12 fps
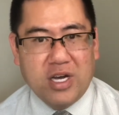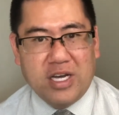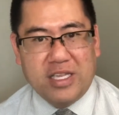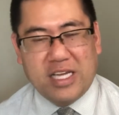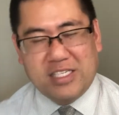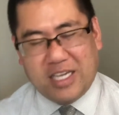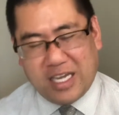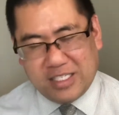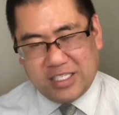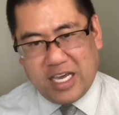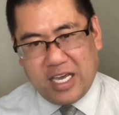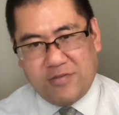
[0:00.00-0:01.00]
That's again
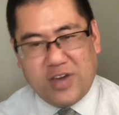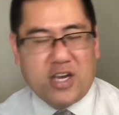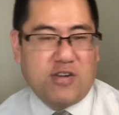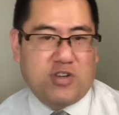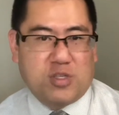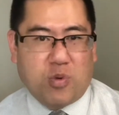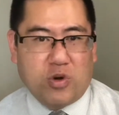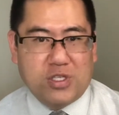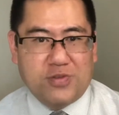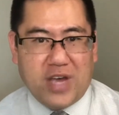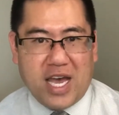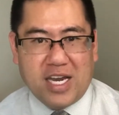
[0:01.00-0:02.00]
Dave, Vancouver sports
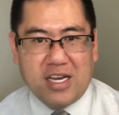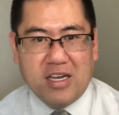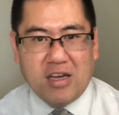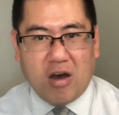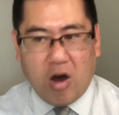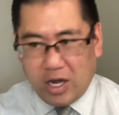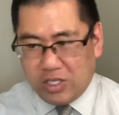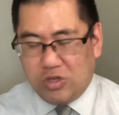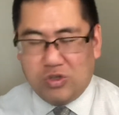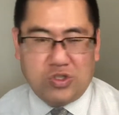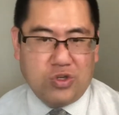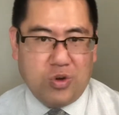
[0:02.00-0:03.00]
fan on
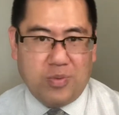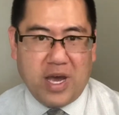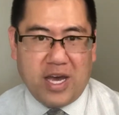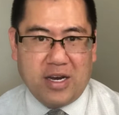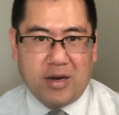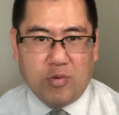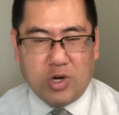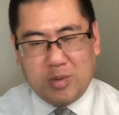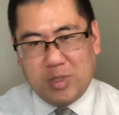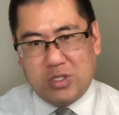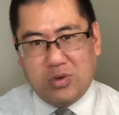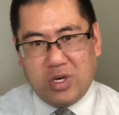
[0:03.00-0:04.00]
YouTube, and uh, we're gonna
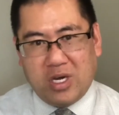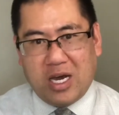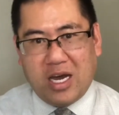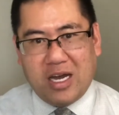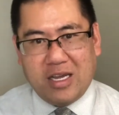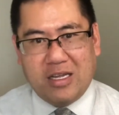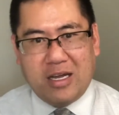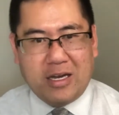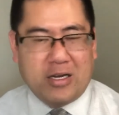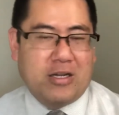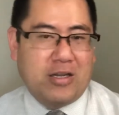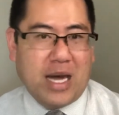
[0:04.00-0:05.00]
be doing a, a,
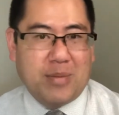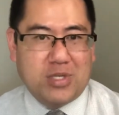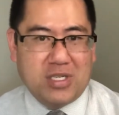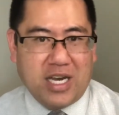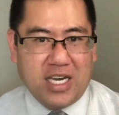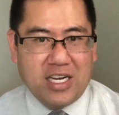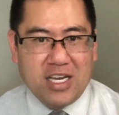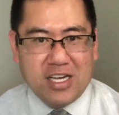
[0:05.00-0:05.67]
collab tonight.